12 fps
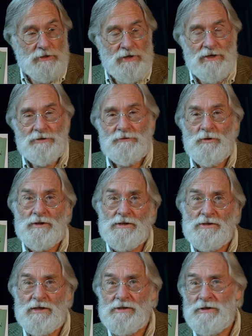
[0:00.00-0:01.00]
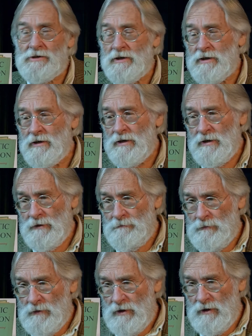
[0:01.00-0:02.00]
at the age of 26, they say
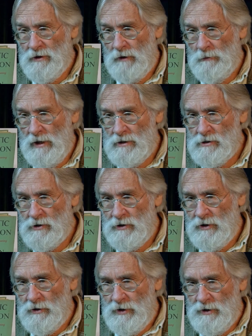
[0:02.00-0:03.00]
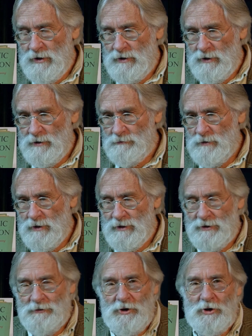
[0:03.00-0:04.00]
a young man's, uh,
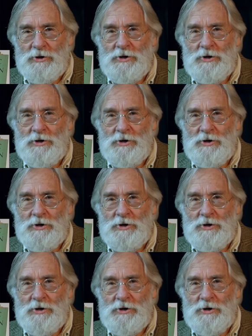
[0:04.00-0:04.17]
if you know,